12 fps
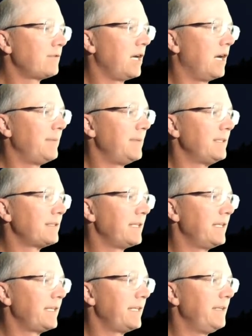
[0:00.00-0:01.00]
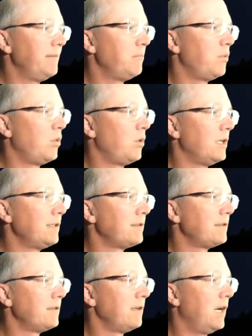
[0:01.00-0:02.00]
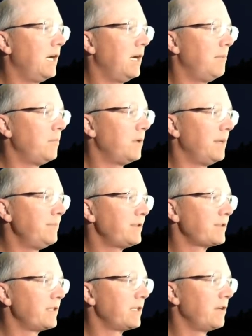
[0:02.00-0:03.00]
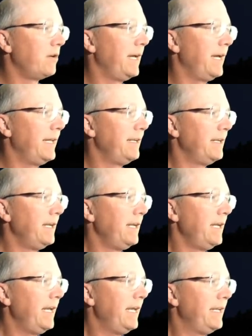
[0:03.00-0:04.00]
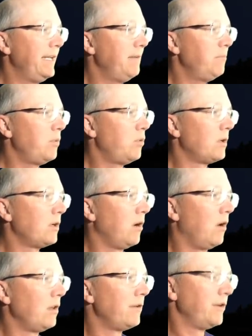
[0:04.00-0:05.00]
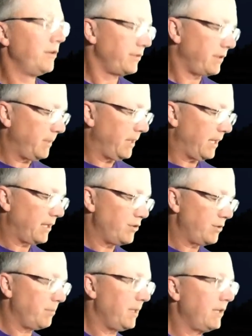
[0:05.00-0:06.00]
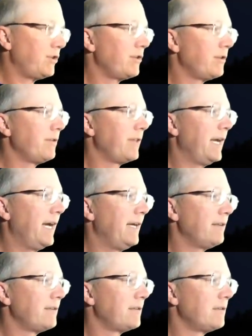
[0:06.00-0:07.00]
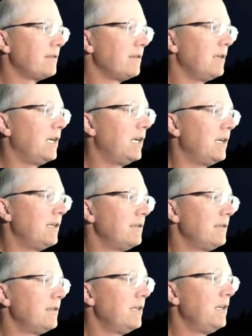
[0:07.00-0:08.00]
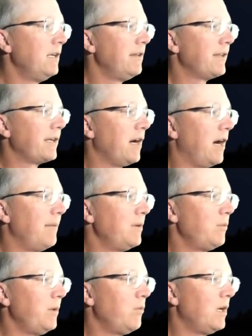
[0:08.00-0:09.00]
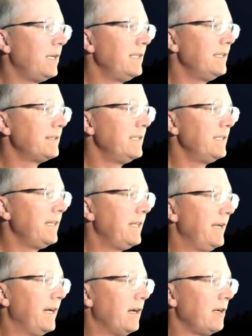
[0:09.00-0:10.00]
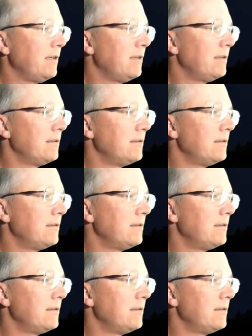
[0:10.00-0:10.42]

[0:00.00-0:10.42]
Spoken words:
comets that it can import. I'm just going to go ahead and import all of those. I mean, I can make sure that the comet we want is in there.